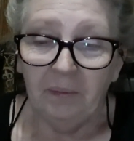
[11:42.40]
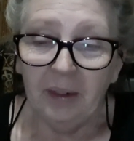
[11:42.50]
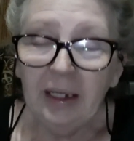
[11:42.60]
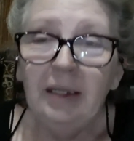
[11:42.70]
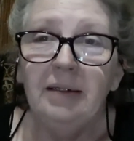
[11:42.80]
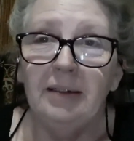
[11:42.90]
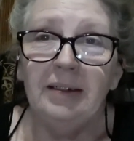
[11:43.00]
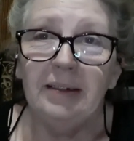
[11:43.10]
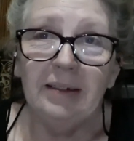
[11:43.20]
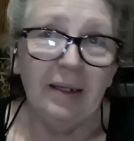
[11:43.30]
we
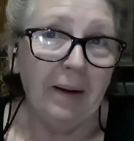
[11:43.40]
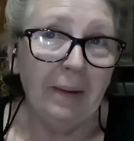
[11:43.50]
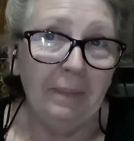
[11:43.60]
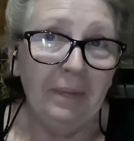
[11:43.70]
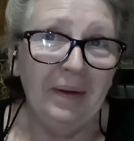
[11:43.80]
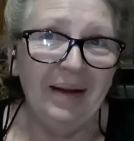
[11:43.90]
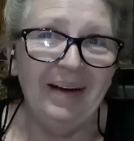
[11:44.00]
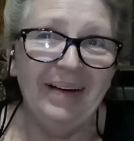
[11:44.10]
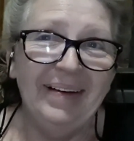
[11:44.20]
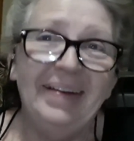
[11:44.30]
ended up
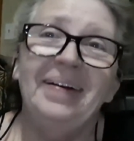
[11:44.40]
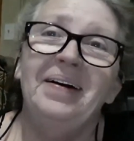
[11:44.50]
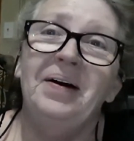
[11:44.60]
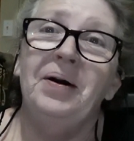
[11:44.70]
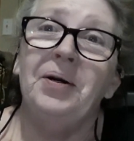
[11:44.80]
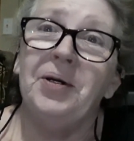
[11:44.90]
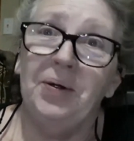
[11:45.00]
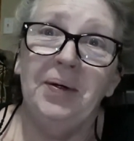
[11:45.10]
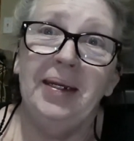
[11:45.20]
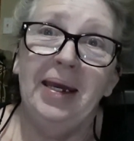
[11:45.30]

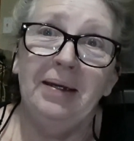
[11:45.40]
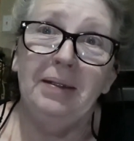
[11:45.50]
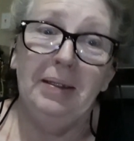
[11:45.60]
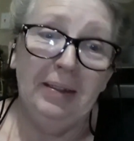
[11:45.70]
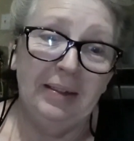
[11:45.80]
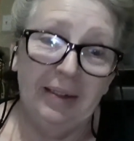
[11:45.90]
going out and